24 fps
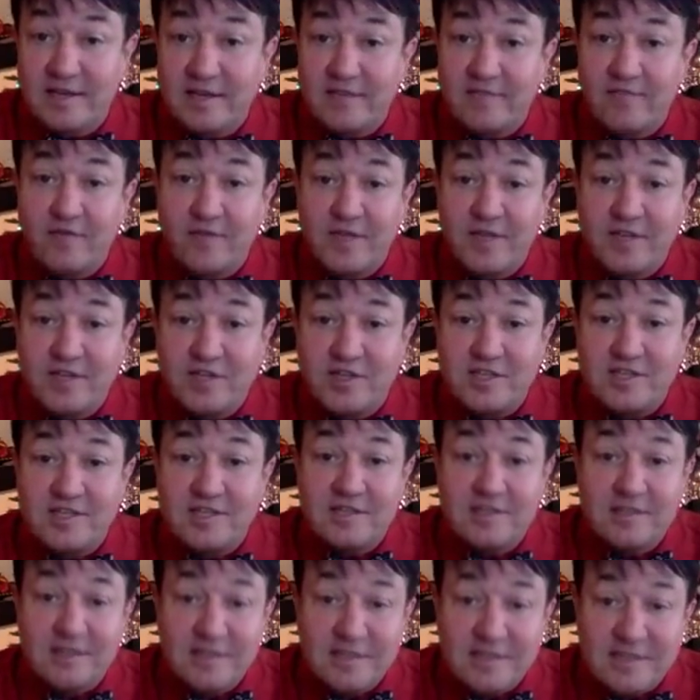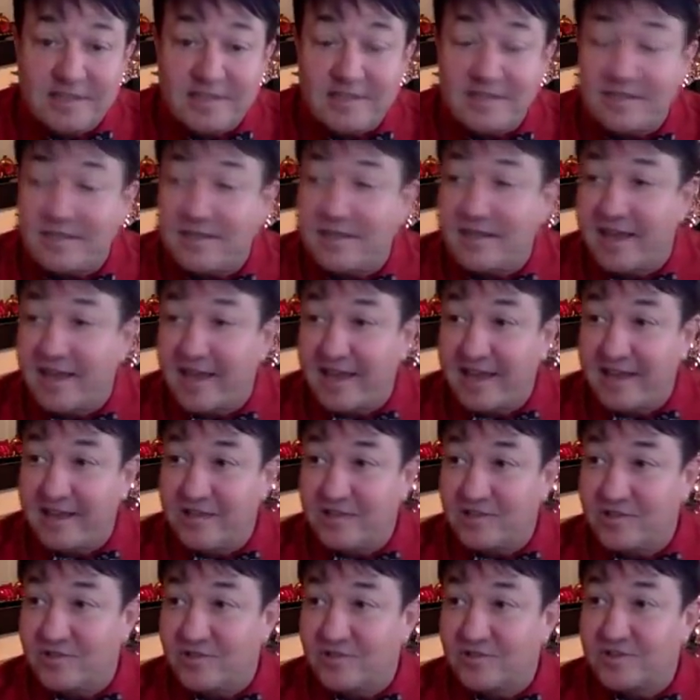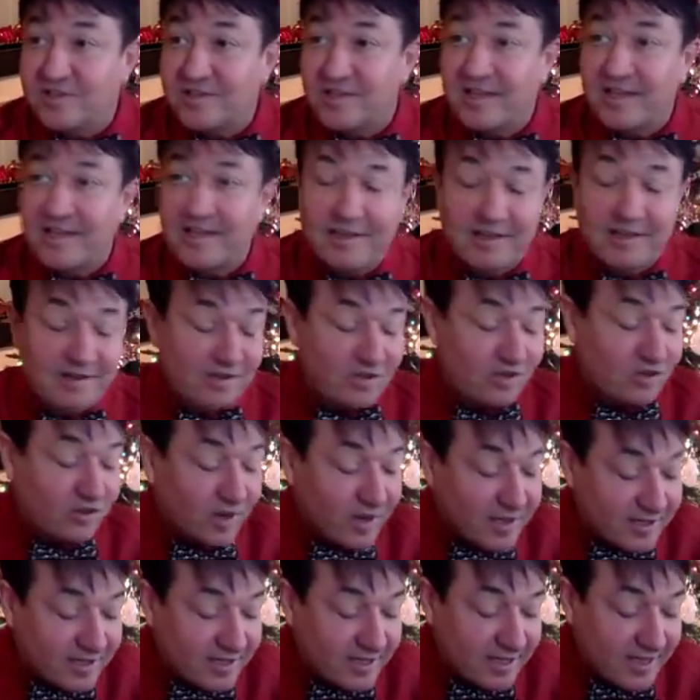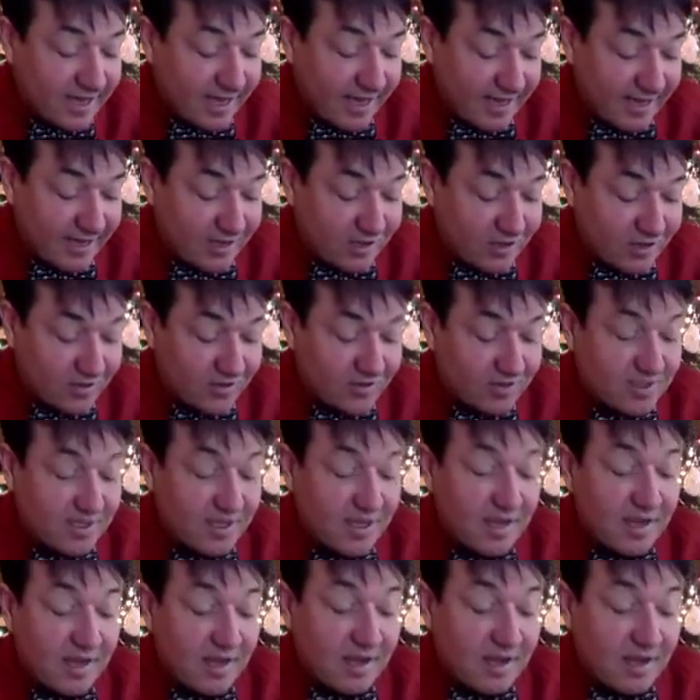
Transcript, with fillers: if we just listen to the angels and trust the angels,